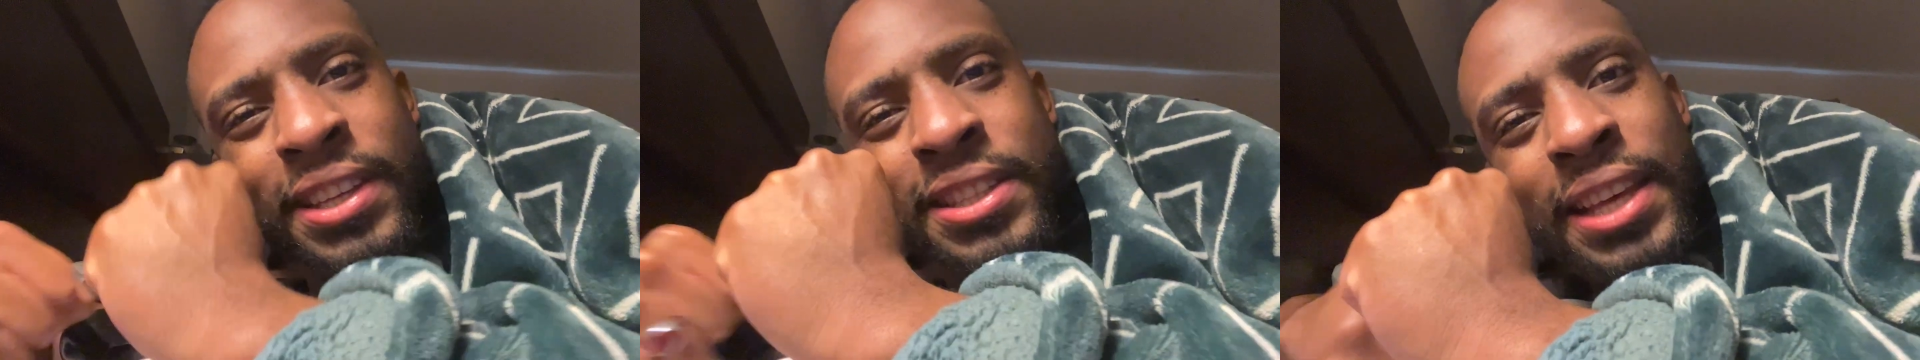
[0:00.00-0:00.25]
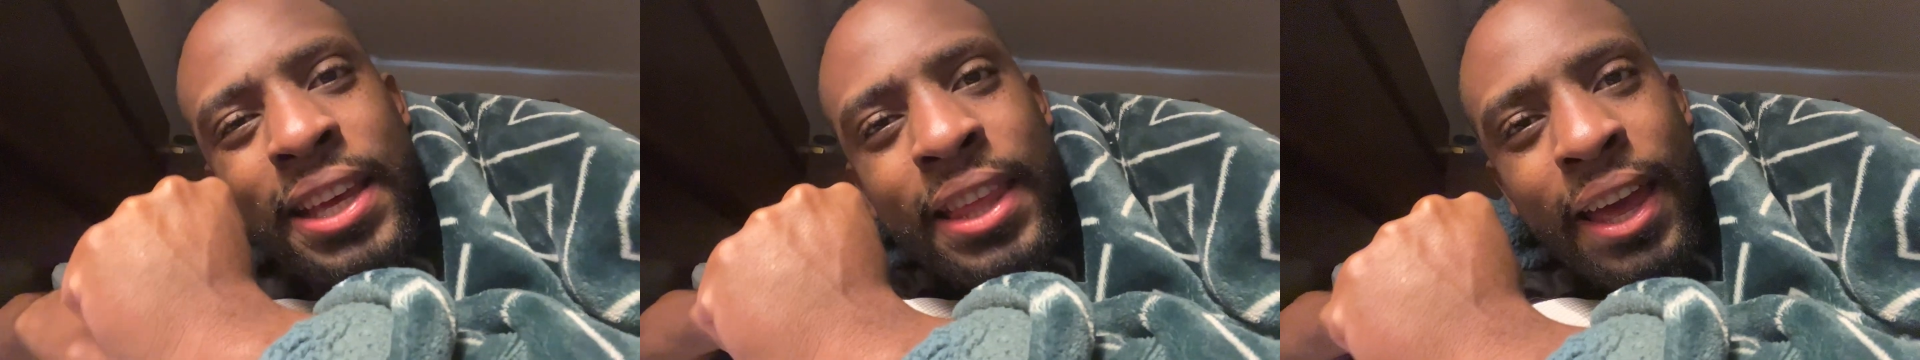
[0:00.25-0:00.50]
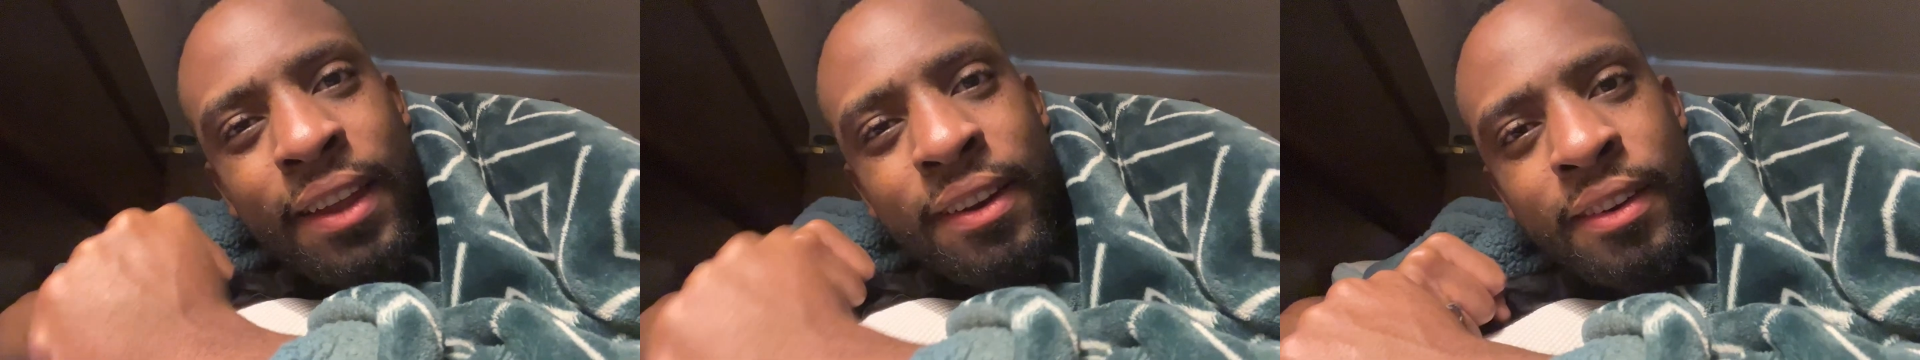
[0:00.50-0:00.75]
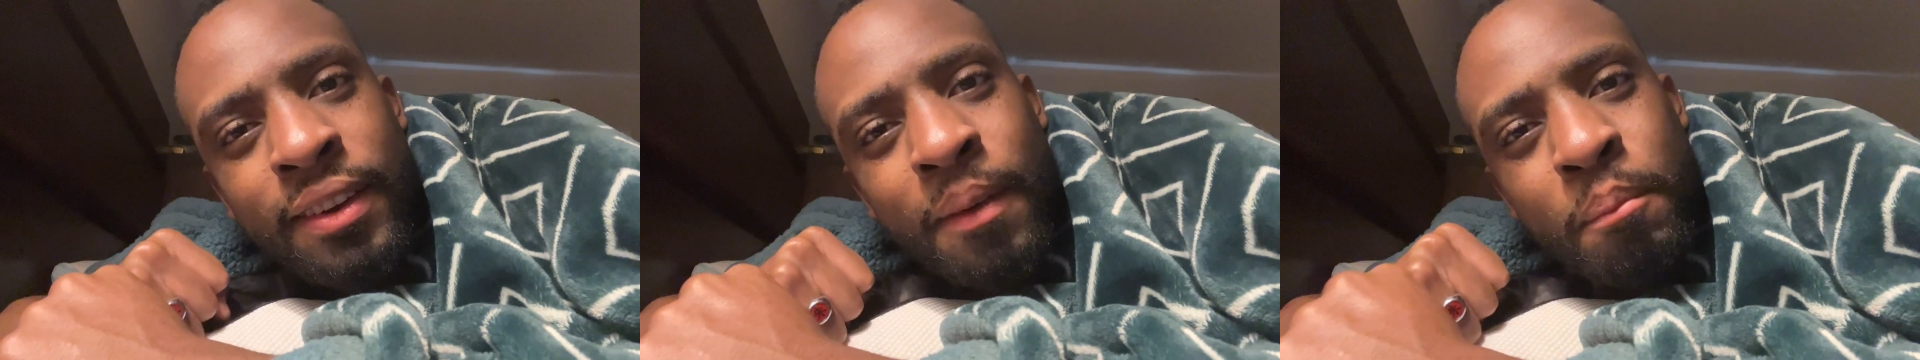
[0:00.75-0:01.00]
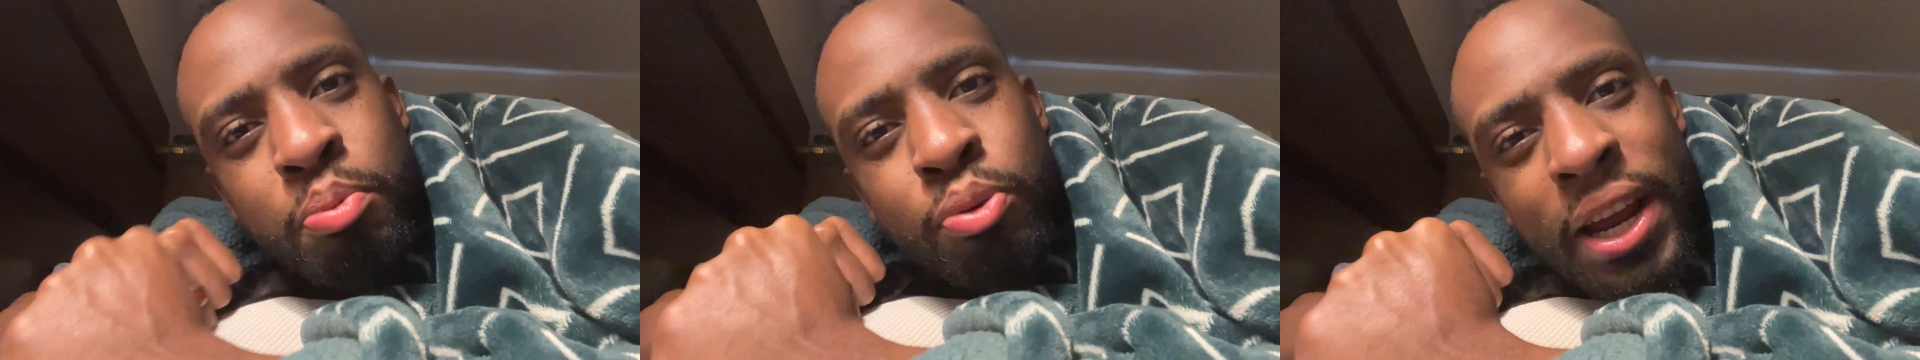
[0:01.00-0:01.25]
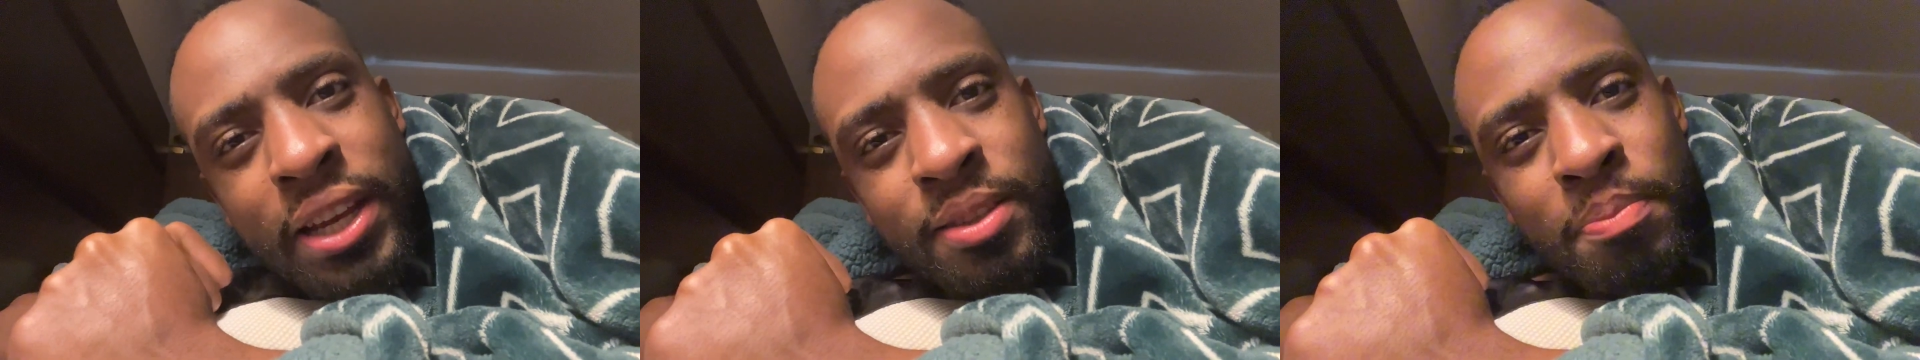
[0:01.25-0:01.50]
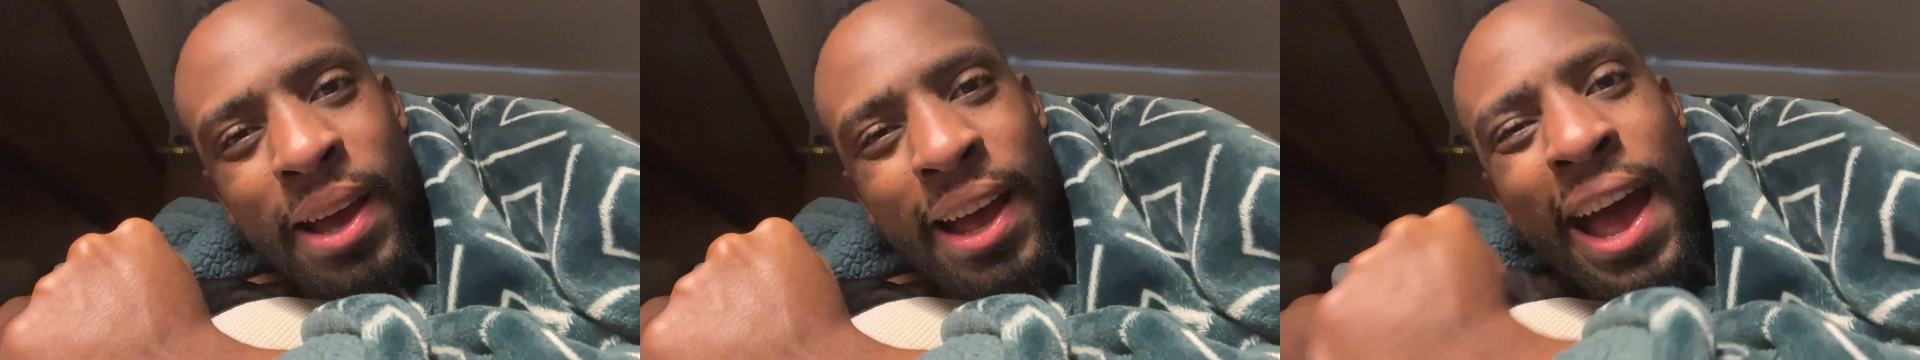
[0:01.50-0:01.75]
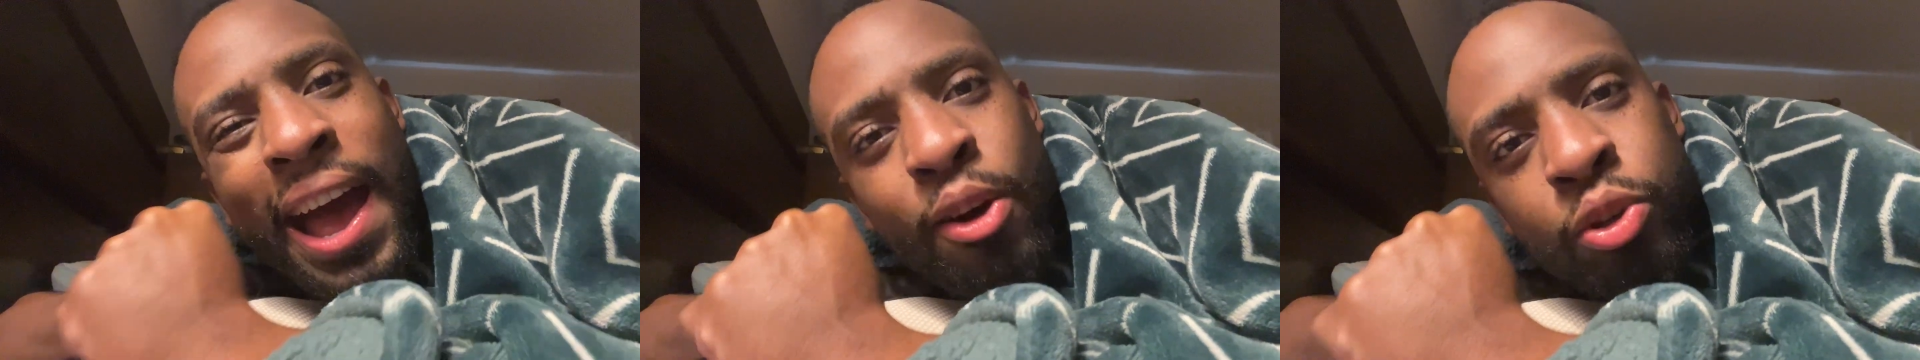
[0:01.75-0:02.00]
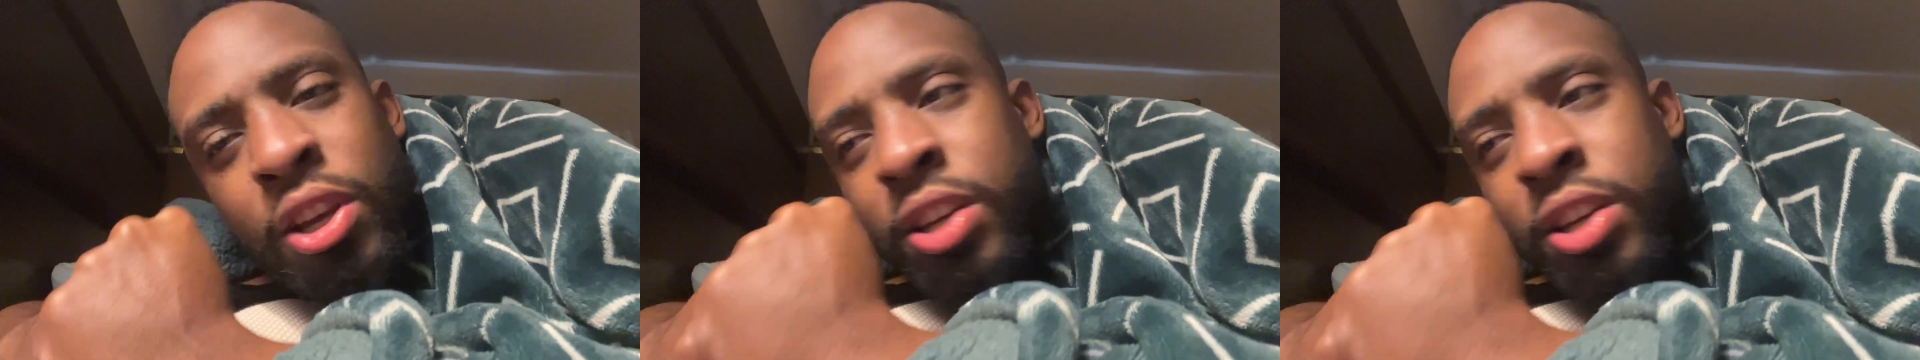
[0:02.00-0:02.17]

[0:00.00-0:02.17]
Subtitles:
said that price in my house.